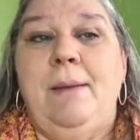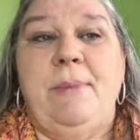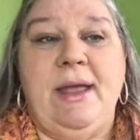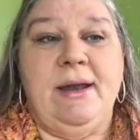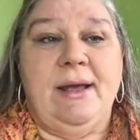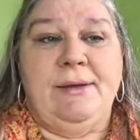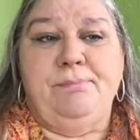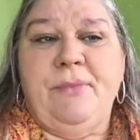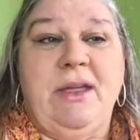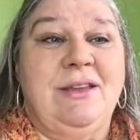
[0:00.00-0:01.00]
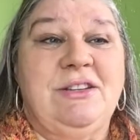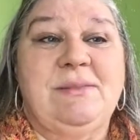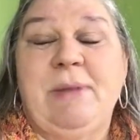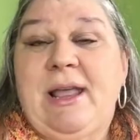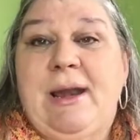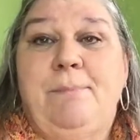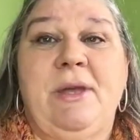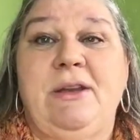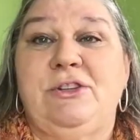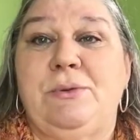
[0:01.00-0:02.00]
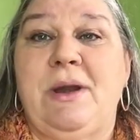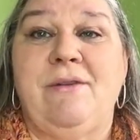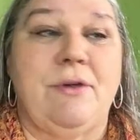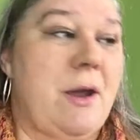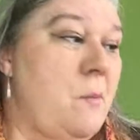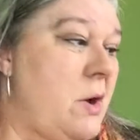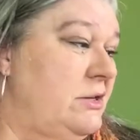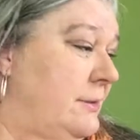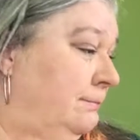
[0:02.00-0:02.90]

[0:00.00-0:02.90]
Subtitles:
But I can just pick it up and do whatever I want.